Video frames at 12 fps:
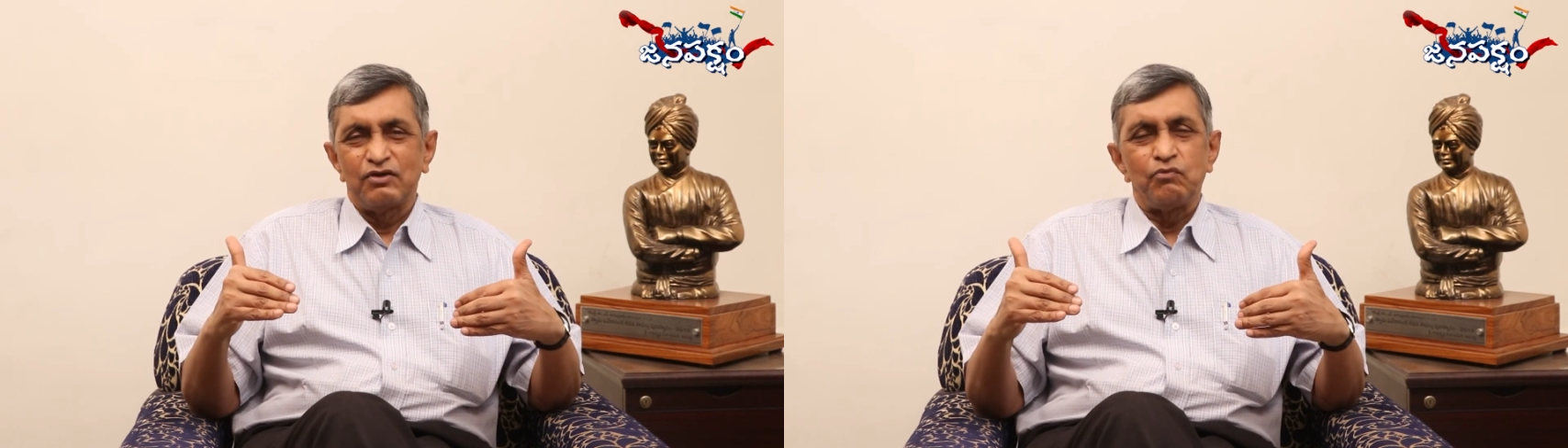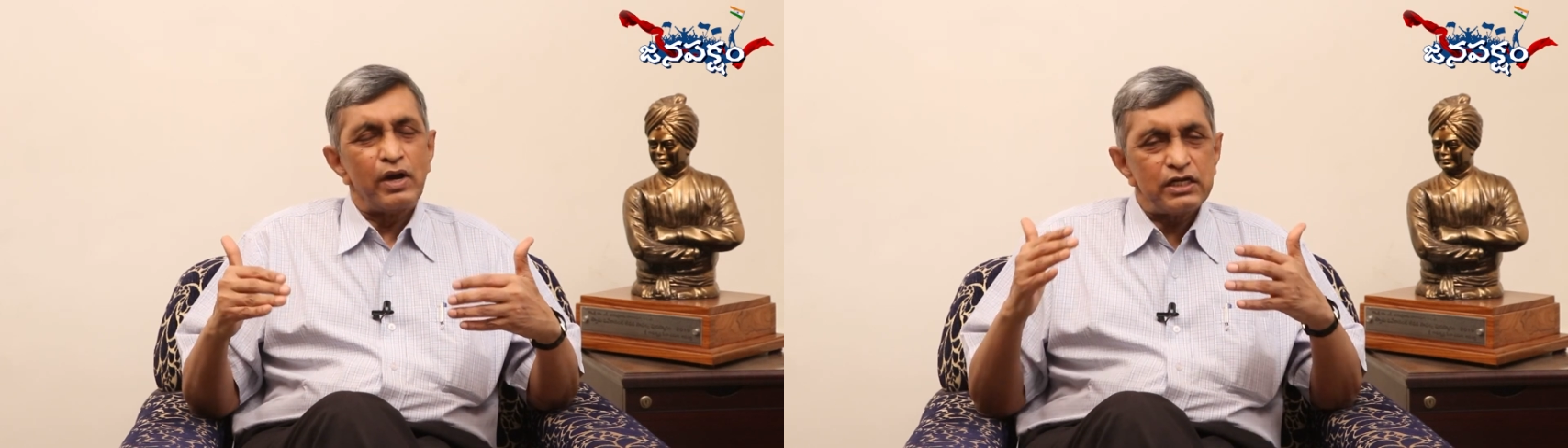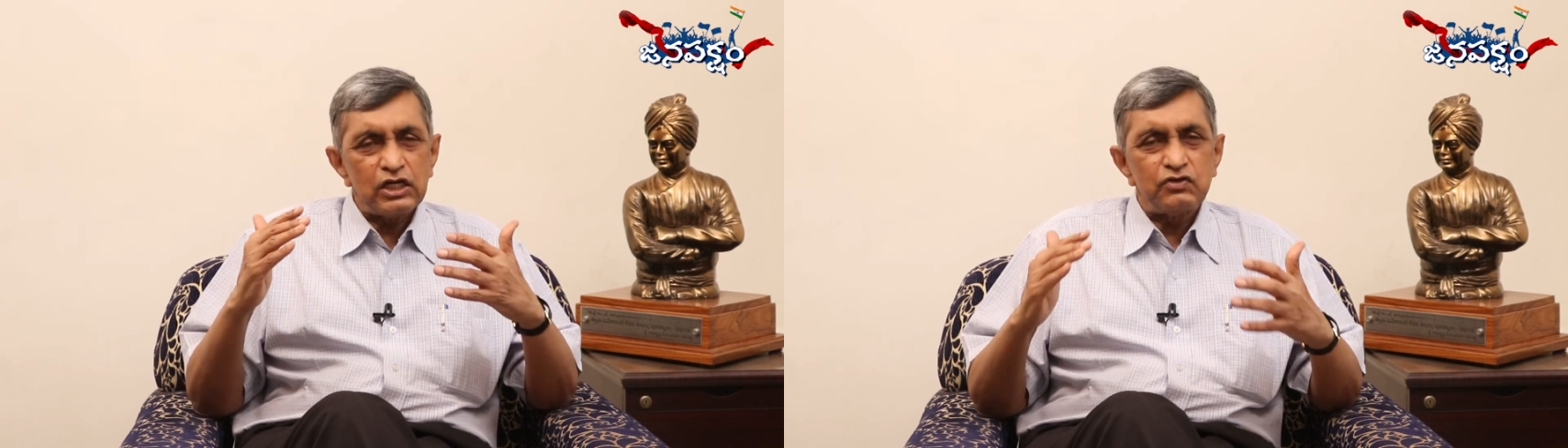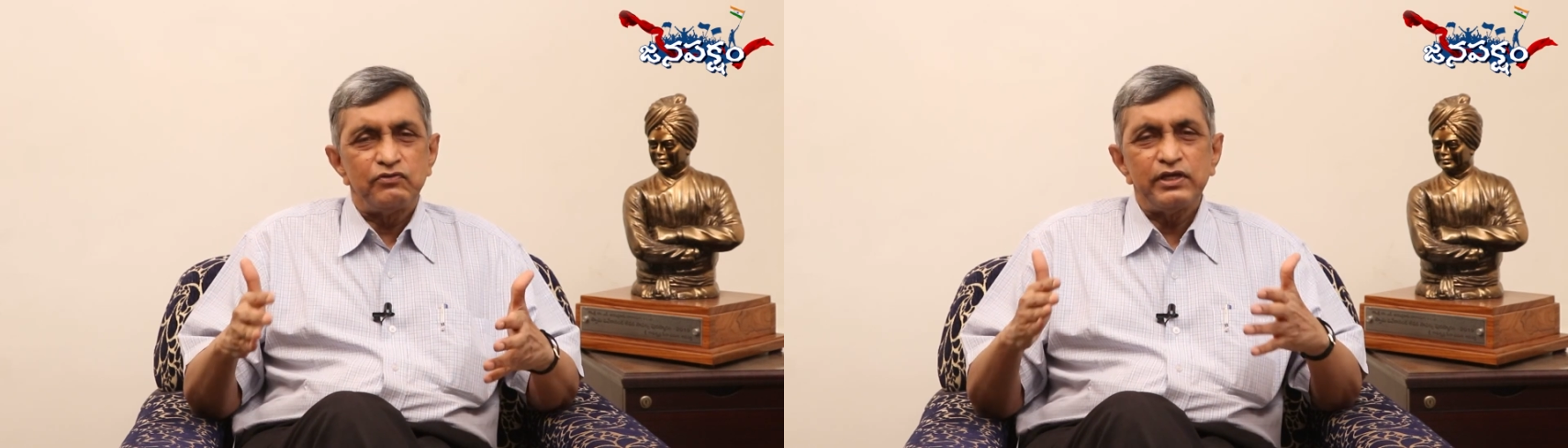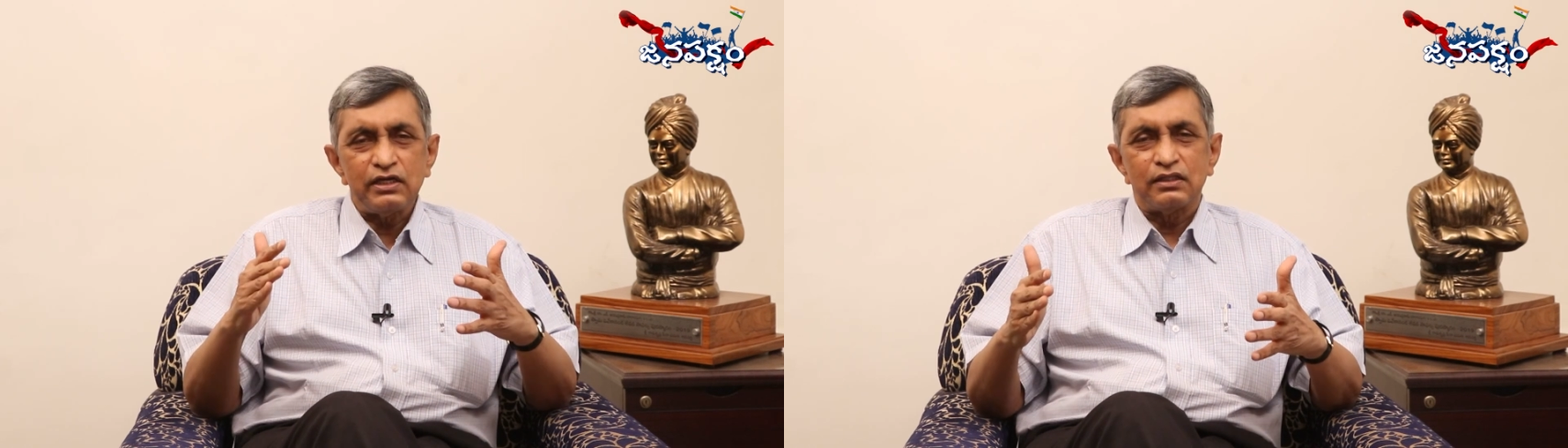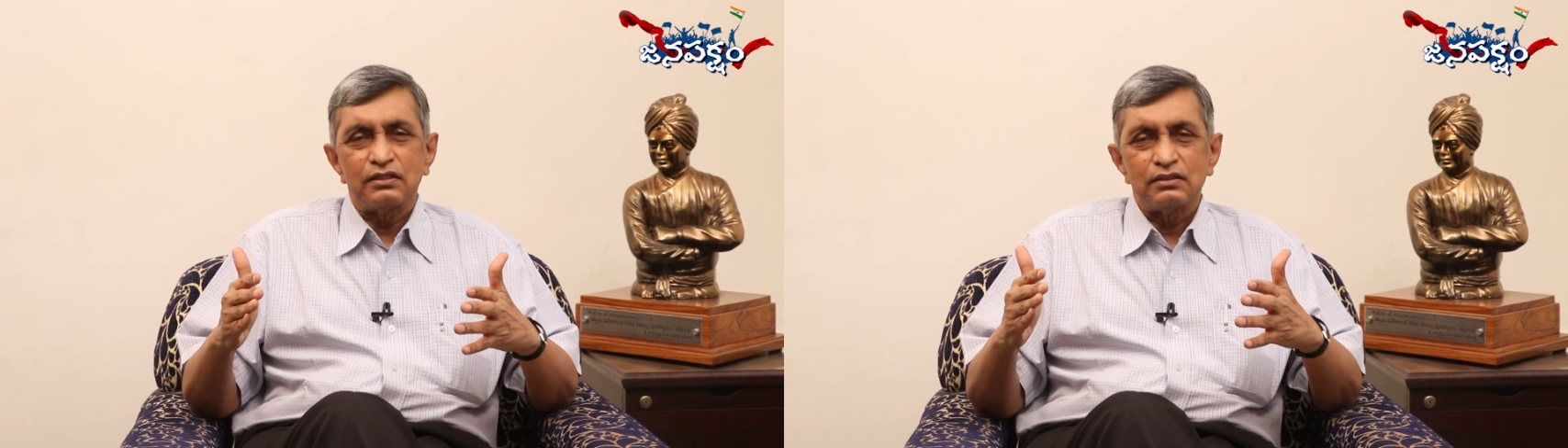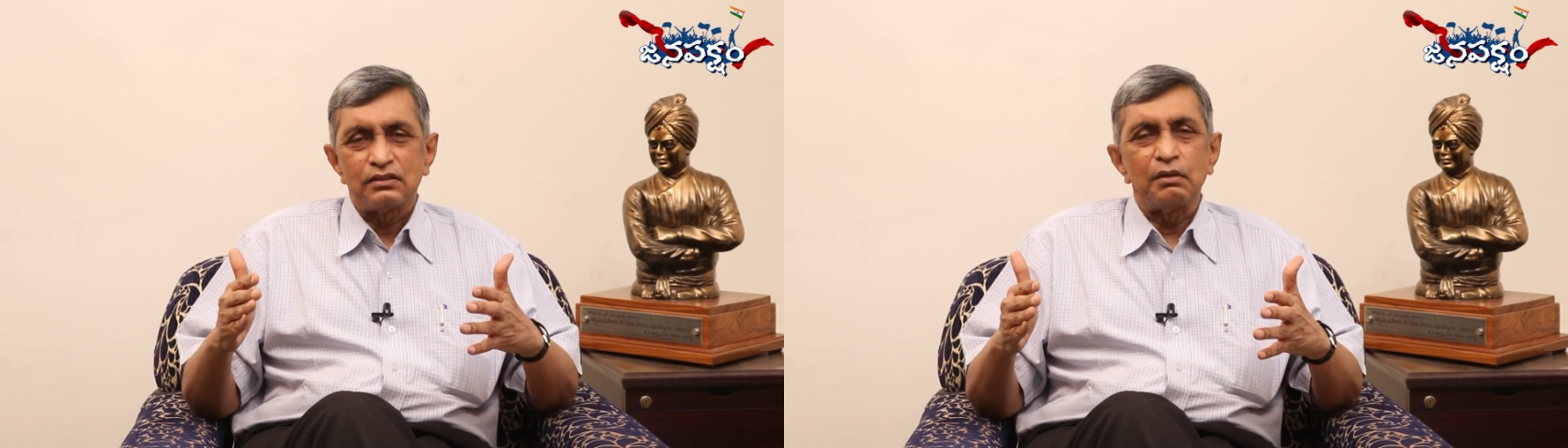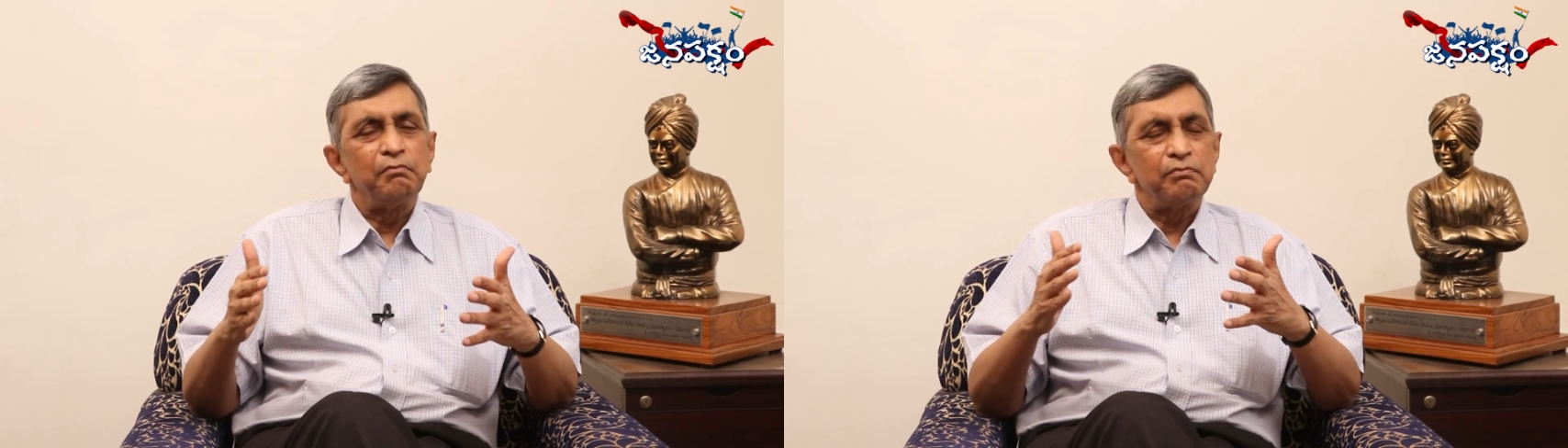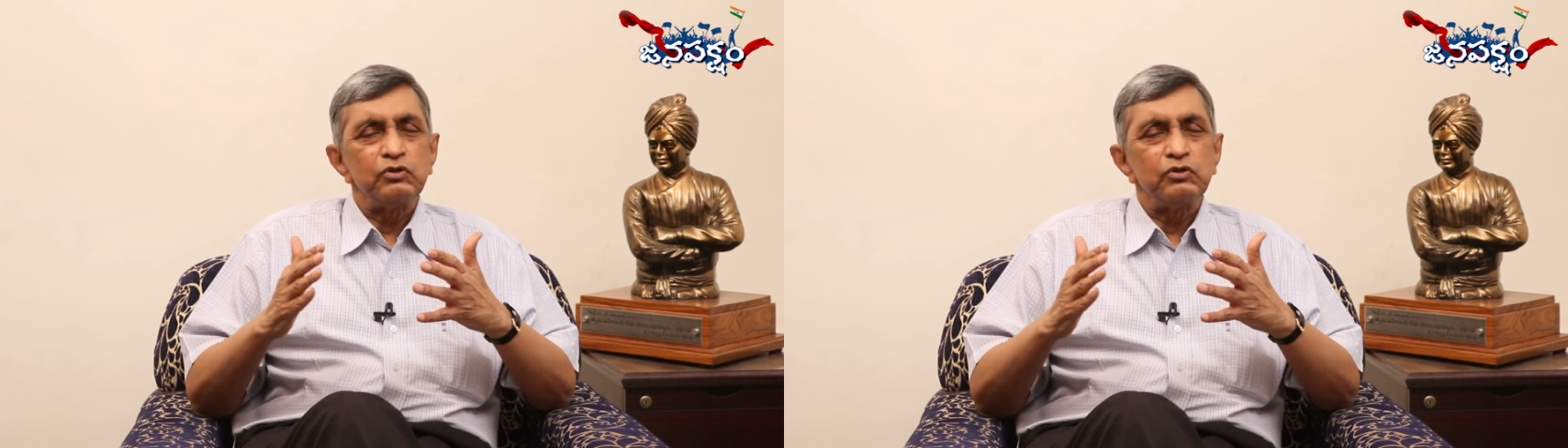Why did we, the